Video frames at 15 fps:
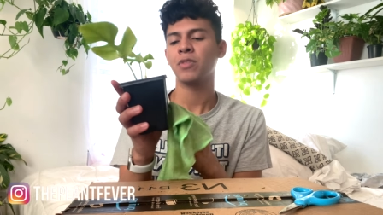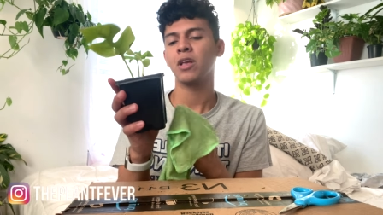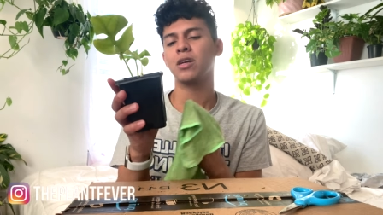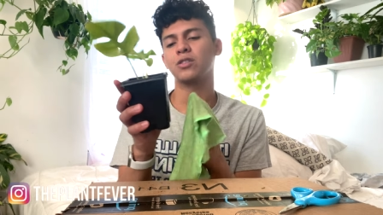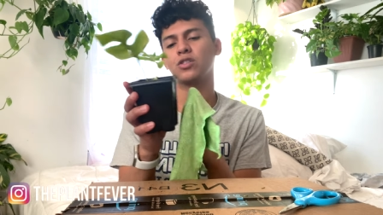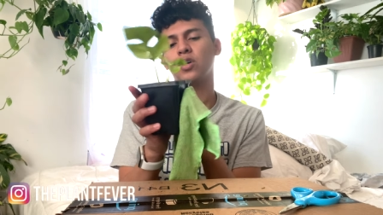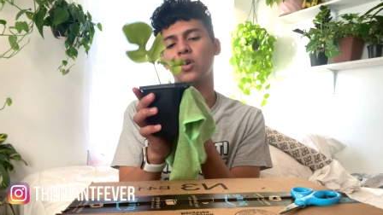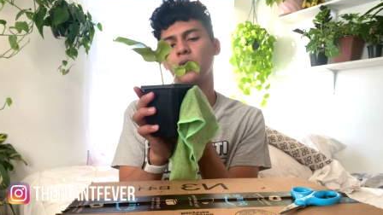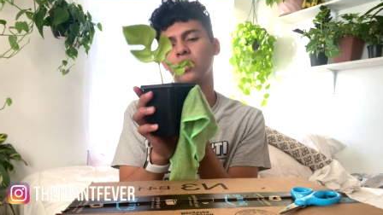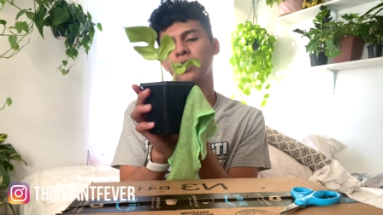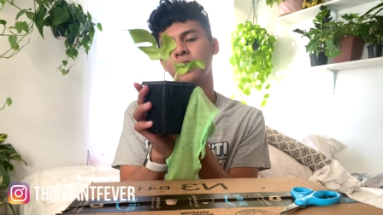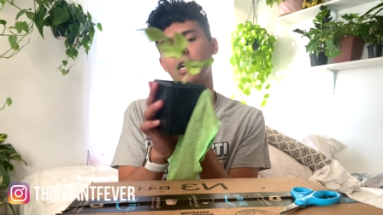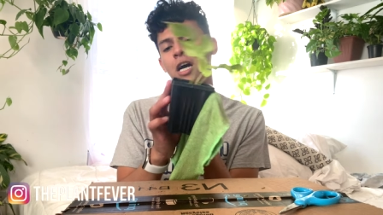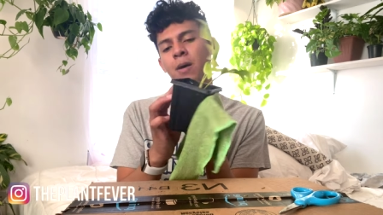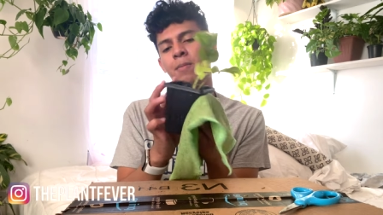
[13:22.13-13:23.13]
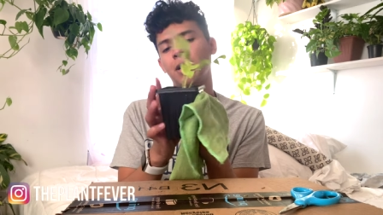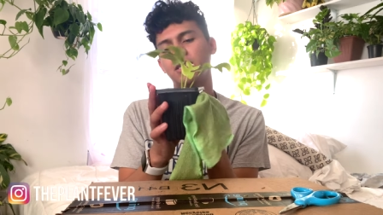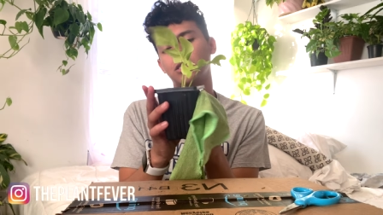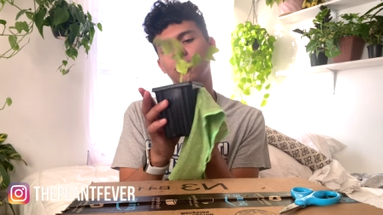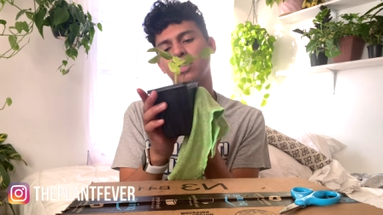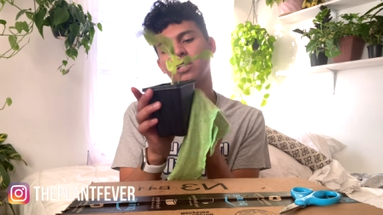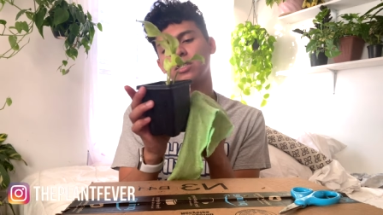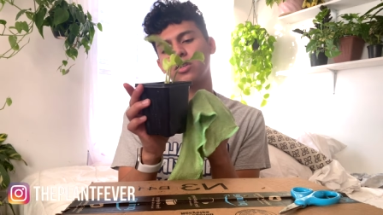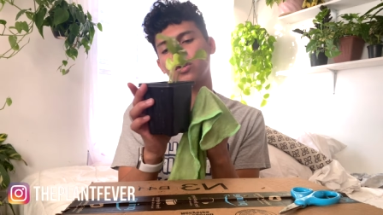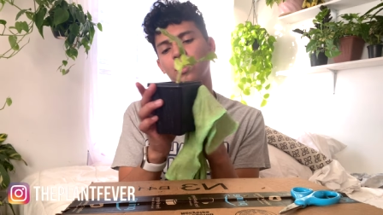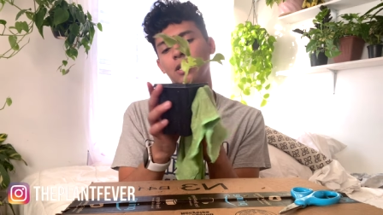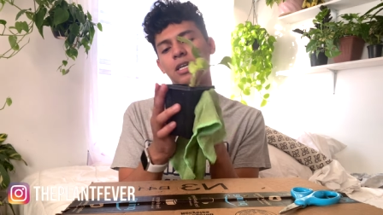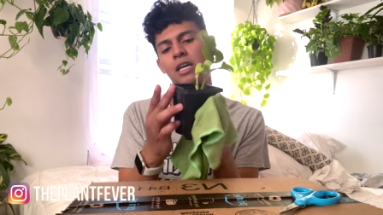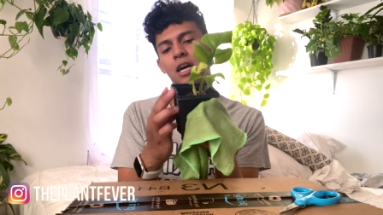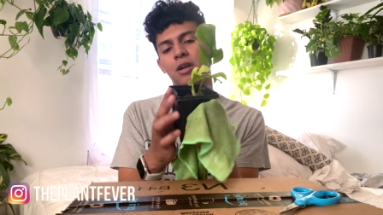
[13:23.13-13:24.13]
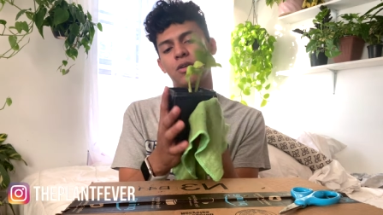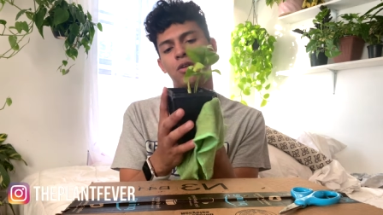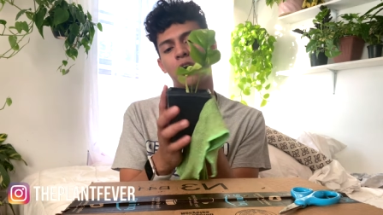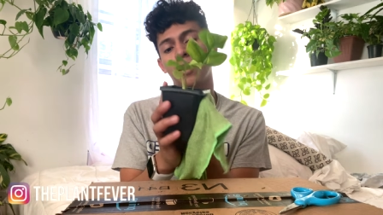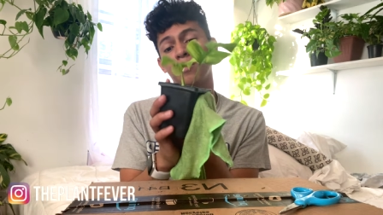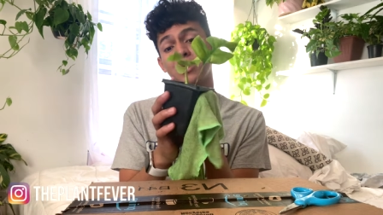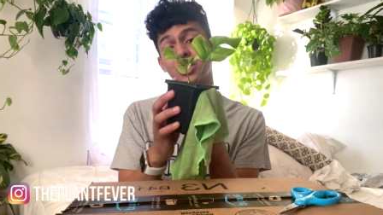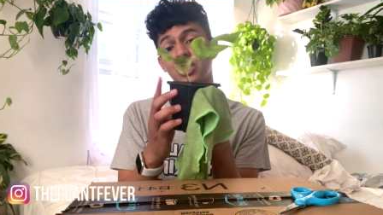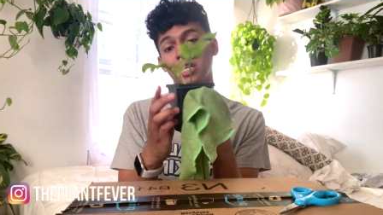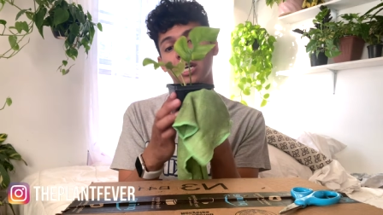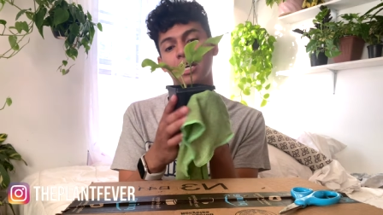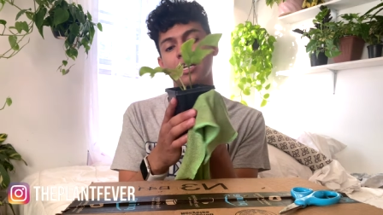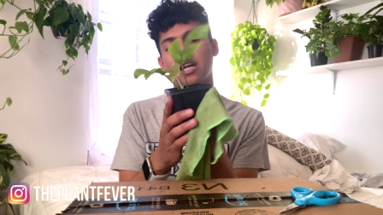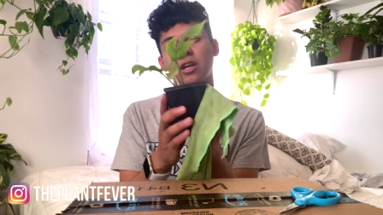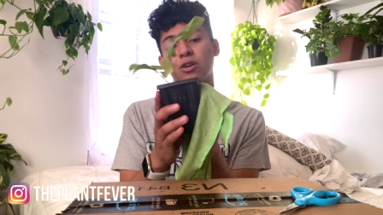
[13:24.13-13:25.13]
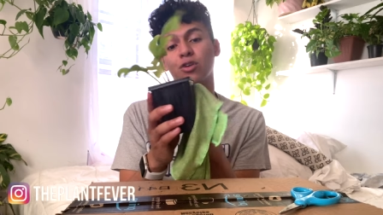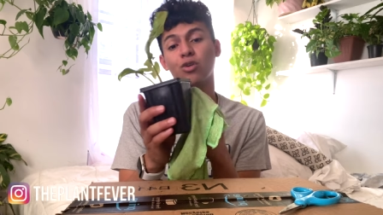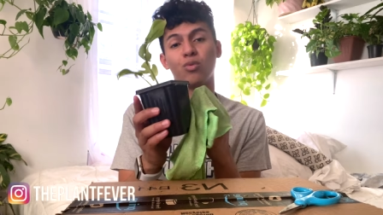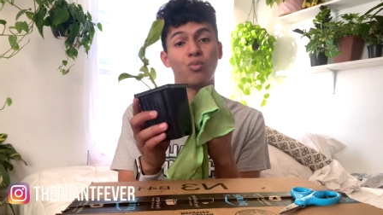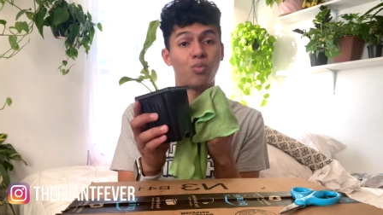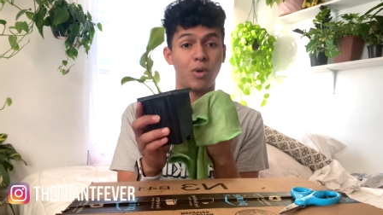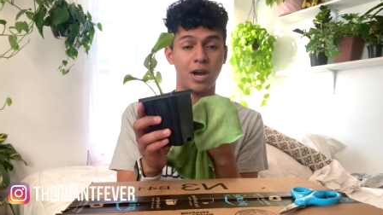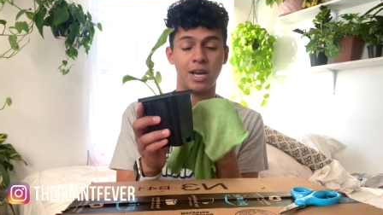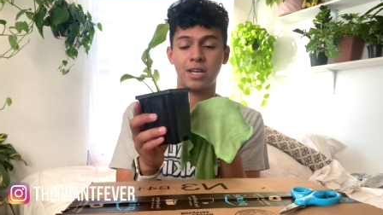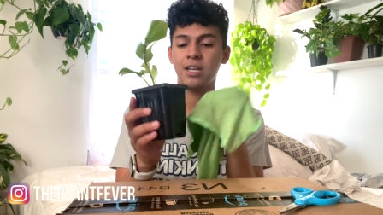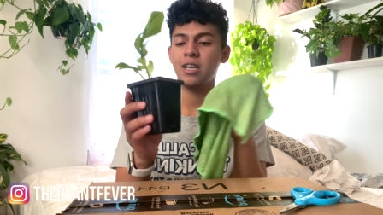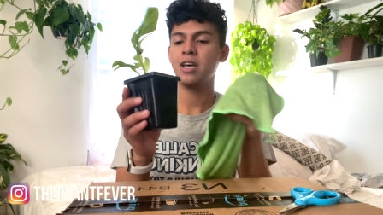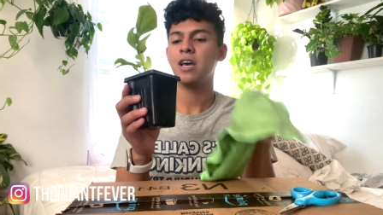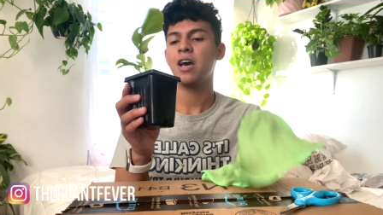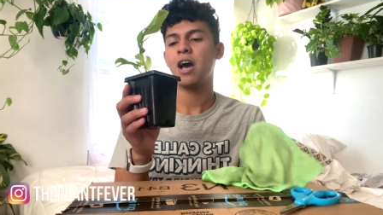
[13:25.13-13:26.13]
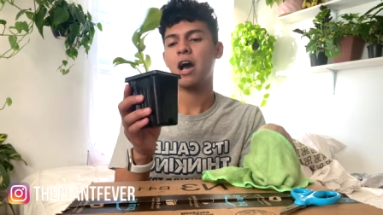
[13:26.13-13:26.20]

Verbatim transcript: so yeah i might sell this girly i don't know how much yet and i don't know when